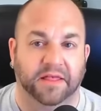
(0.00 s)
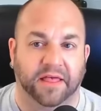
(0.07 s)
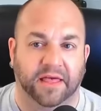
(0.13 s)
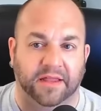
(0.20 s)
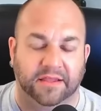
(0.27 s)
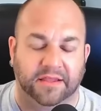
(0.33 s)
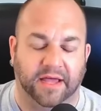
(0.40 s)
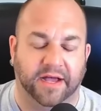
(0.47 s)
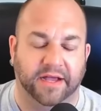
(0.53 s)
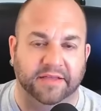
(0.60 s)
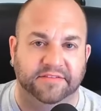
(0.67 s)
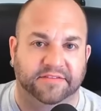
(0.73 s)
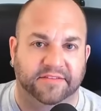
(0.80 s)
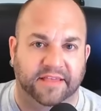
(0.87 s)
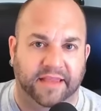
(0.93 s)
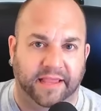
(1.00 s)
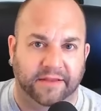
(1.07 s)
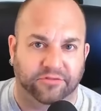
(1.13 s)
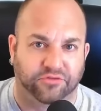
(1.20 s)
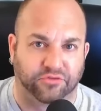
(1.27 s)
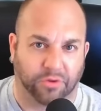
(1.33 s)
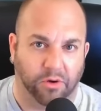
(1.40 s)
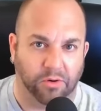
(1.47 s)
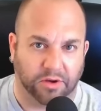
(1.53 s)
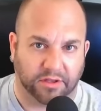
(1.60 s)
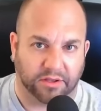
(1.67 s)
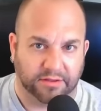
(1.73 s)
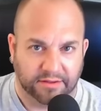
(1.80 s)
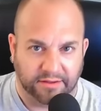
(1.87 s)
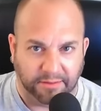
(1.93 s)
and it lies in a Drok
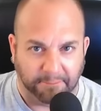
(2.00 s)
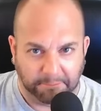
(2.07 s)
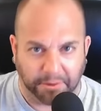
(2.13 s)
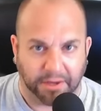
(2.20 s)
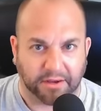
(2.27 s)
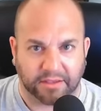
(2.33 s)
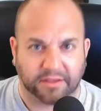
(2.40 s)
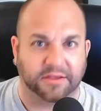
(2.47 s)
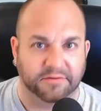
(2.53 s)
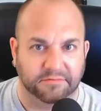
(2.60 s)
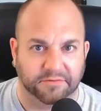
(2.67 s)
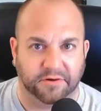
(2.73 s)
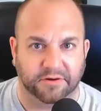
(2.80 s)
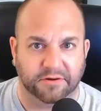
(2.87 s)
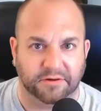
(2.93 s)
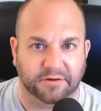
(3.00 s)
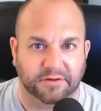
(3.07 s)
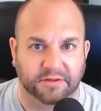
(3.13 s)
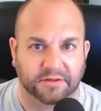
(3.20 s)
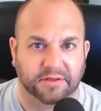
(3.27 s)
Buck converter